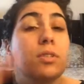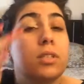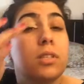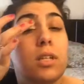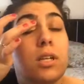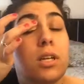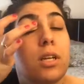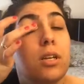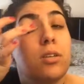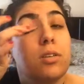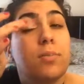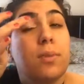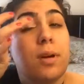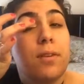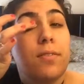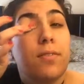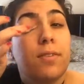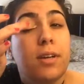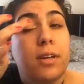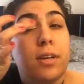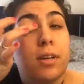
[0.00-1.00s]
I'm just going to use
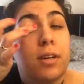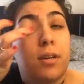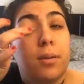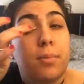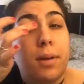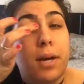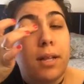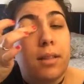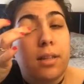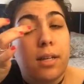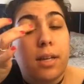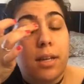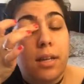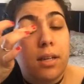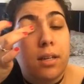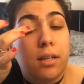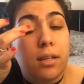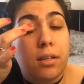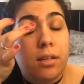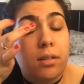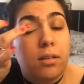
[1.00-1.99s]
my finger to pat that
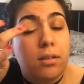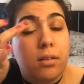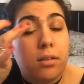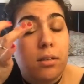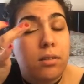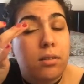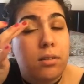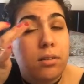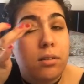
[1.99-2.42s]
in.